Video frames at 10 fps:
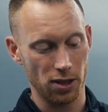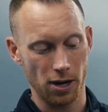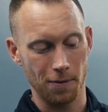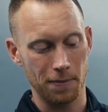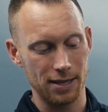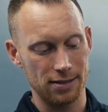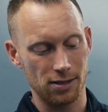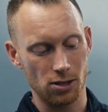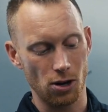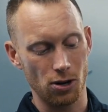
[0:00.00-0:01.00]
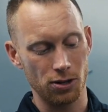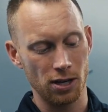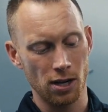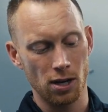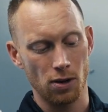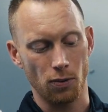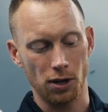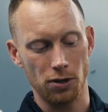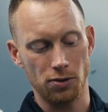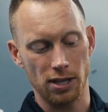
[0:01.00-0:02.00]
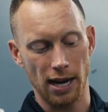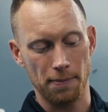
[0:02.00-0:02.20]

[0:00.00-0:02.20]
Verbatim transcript: therapy as it's called. We're gonna use the